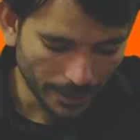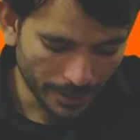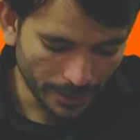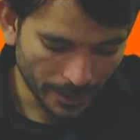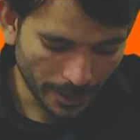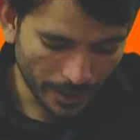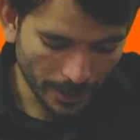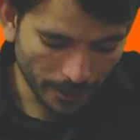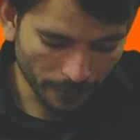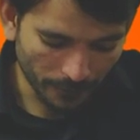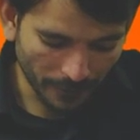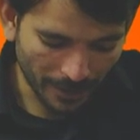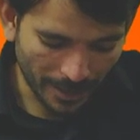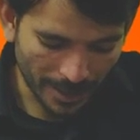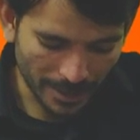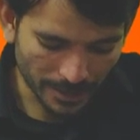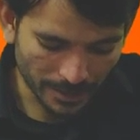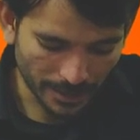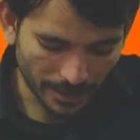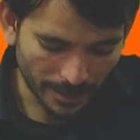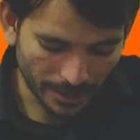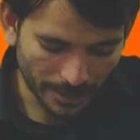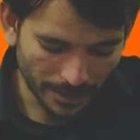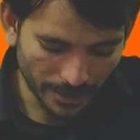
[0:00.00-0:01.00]
in any
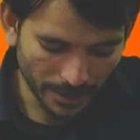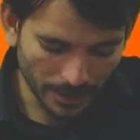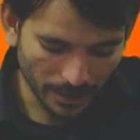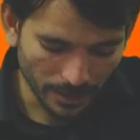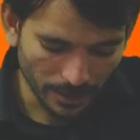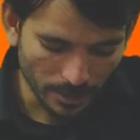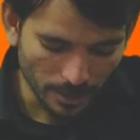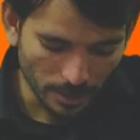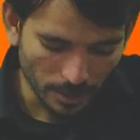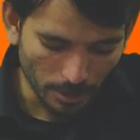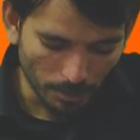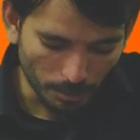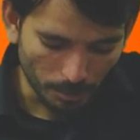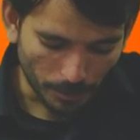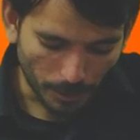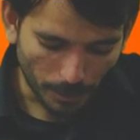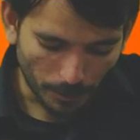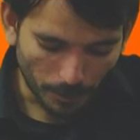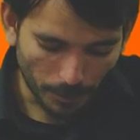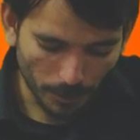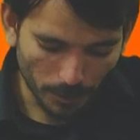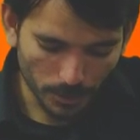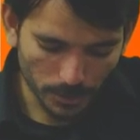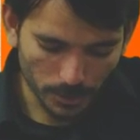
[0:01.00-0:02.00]
financial year
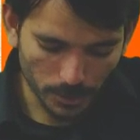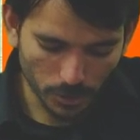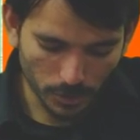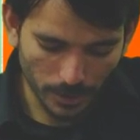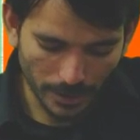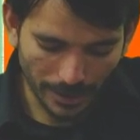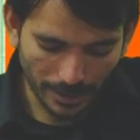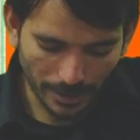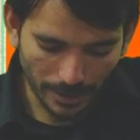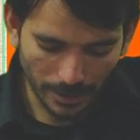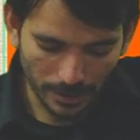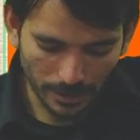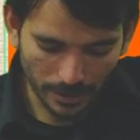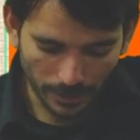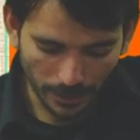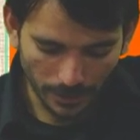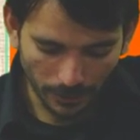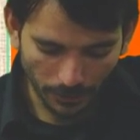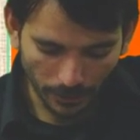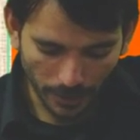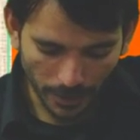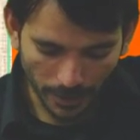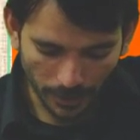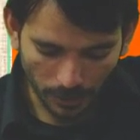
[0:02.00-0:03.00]
propose to declare the
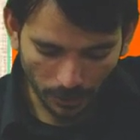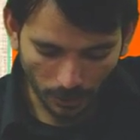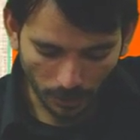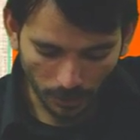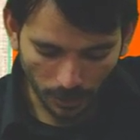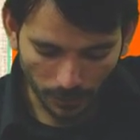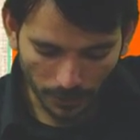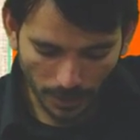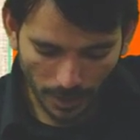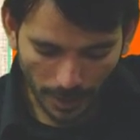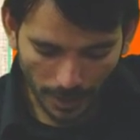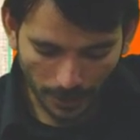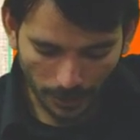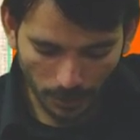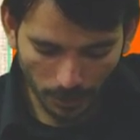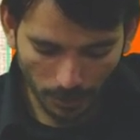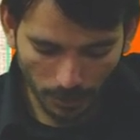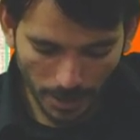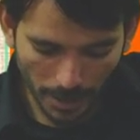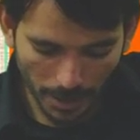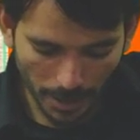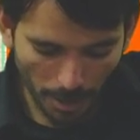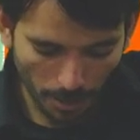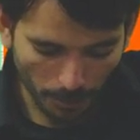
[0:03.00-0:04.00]
dividend out of the
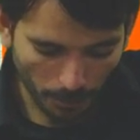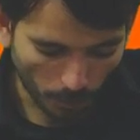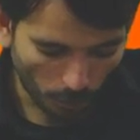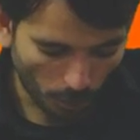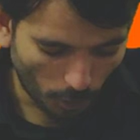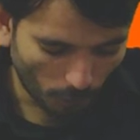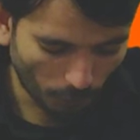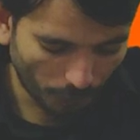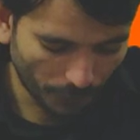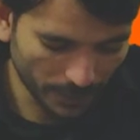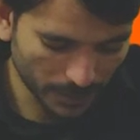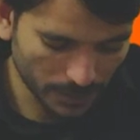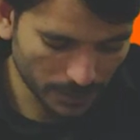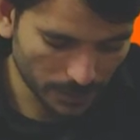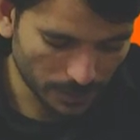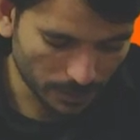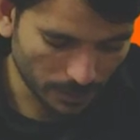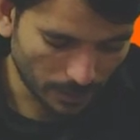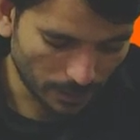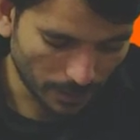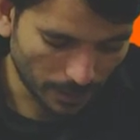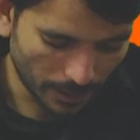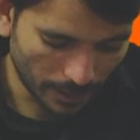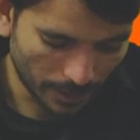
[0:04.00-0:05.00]
accumulated profits
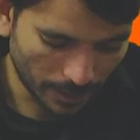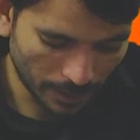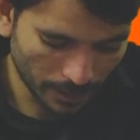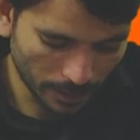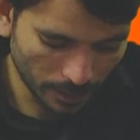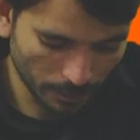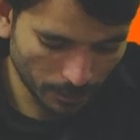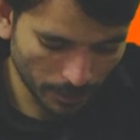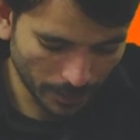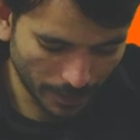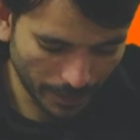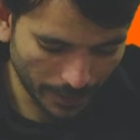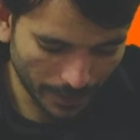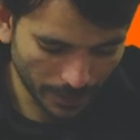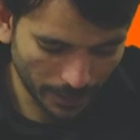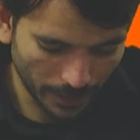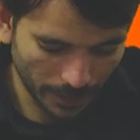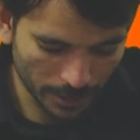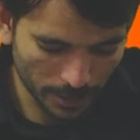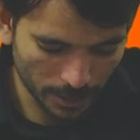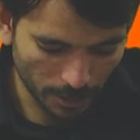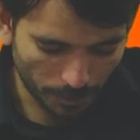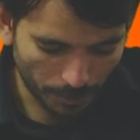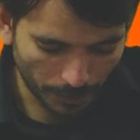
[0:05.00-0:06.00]
earned by it
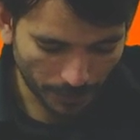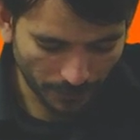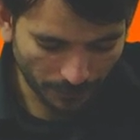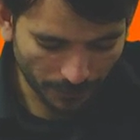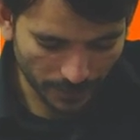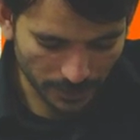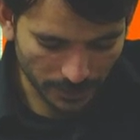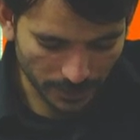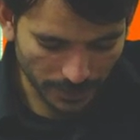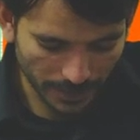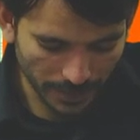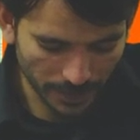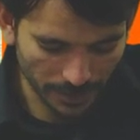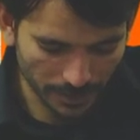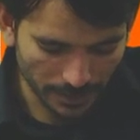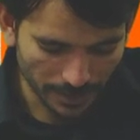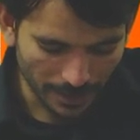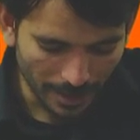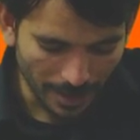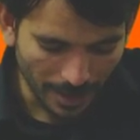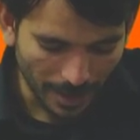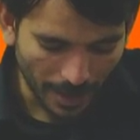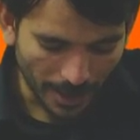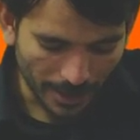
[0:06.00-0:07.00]
in the previous years
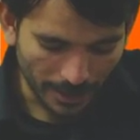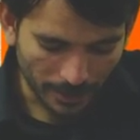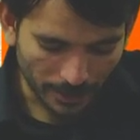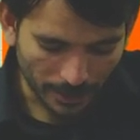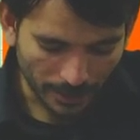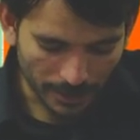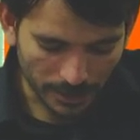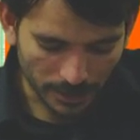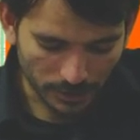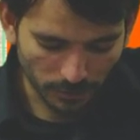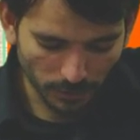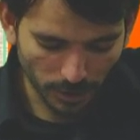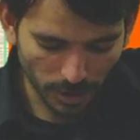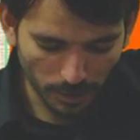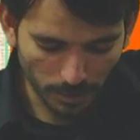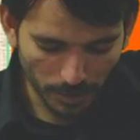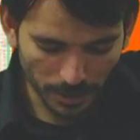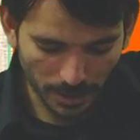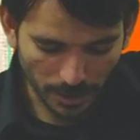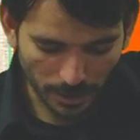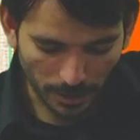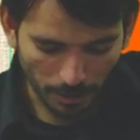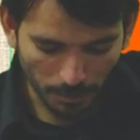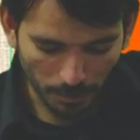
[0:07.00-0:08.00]
and transferred
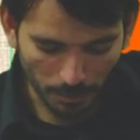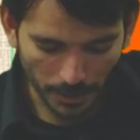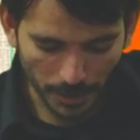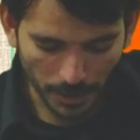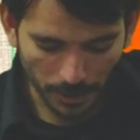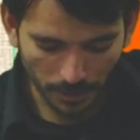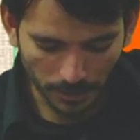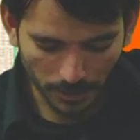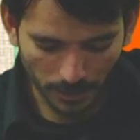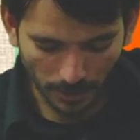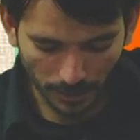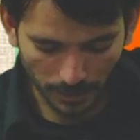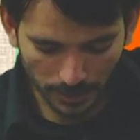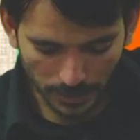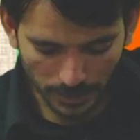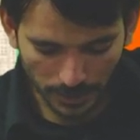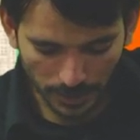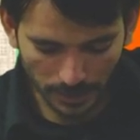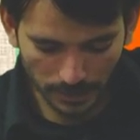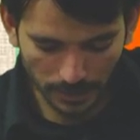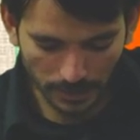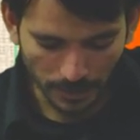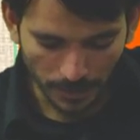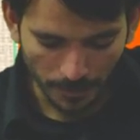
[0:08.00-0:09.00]
by the company to the
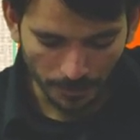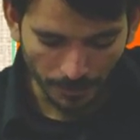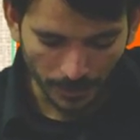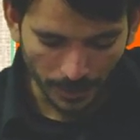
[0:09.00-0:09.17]
reserves,